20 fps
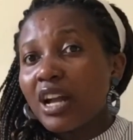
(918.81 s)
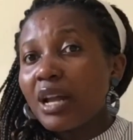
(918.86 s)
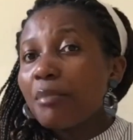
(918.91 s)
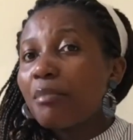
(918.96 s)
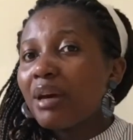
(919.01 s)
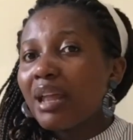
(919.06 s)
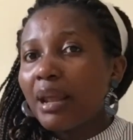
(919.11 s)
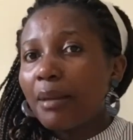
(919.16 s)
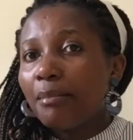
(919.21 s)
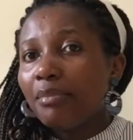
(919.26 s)
But
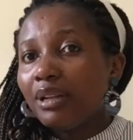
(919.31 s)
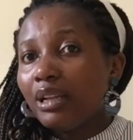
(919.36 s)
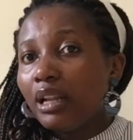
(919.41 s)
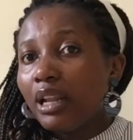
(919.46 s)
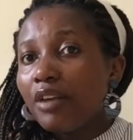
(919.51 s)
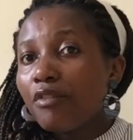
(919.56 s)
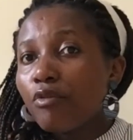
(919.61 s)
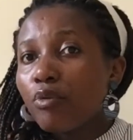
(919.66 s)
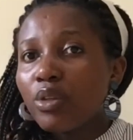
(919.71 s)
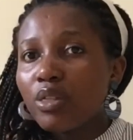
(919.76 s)
I believe
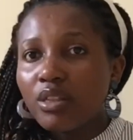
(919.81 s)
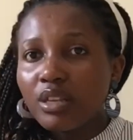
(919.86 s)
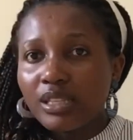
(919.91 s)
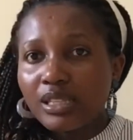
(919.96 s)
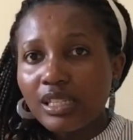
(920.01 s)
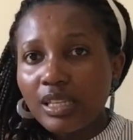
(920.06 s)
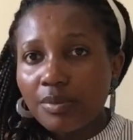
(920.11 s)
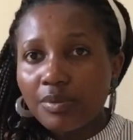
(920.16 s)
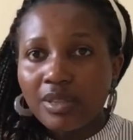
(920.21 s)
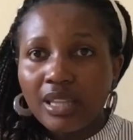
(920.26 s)
with these
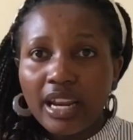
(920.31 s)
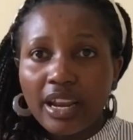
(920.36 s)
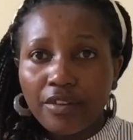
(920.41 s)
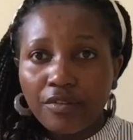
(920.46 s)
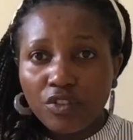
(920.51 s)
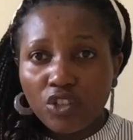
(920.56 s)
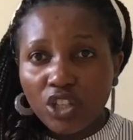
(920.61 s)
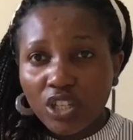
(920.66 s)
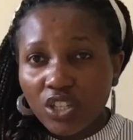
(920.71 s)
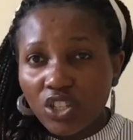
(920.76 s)
tips that I
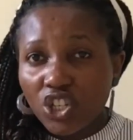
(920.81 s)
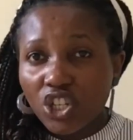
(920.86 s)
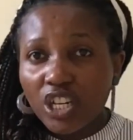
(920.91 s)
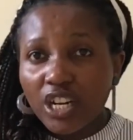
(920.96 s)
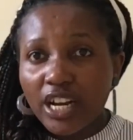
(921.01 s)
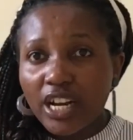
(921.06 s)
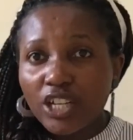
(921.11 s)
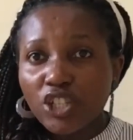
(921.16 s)
just shared,